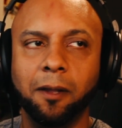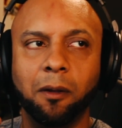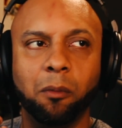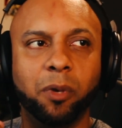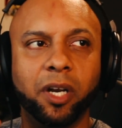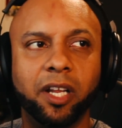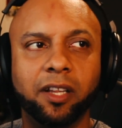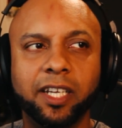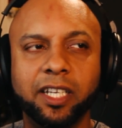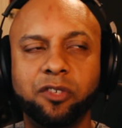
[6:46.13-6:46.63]

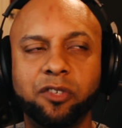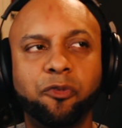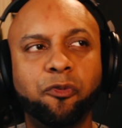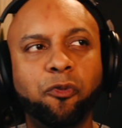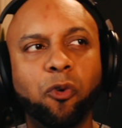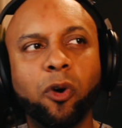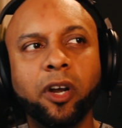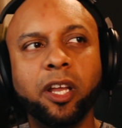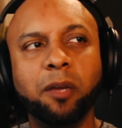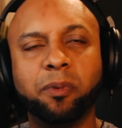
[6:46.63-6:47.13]
but at least
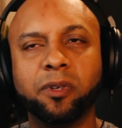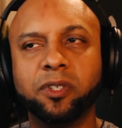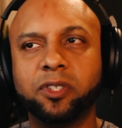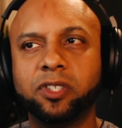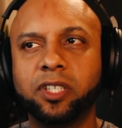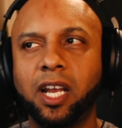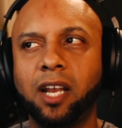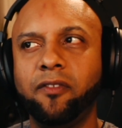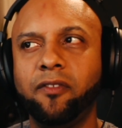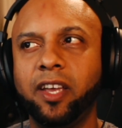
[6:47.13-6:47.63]

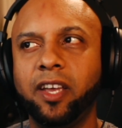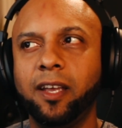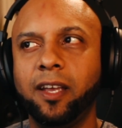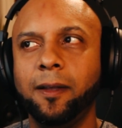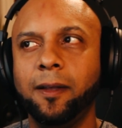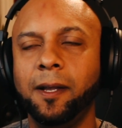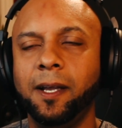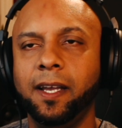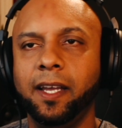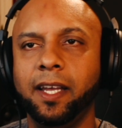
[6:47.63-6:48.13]
40% of it
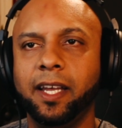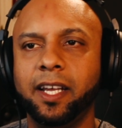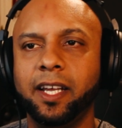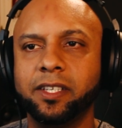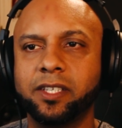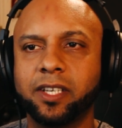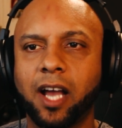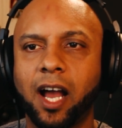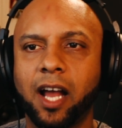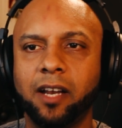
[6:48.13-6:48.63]

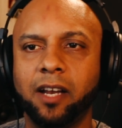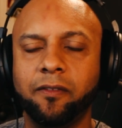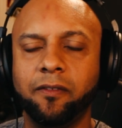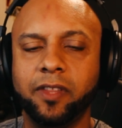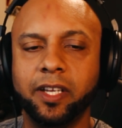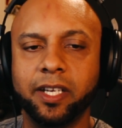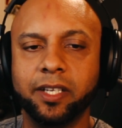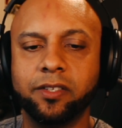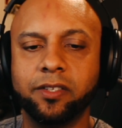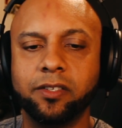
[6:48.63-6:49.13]
is kind of
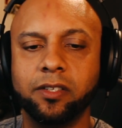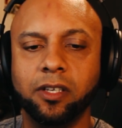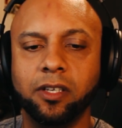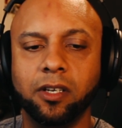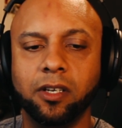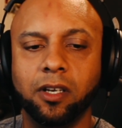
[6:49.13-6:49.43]
this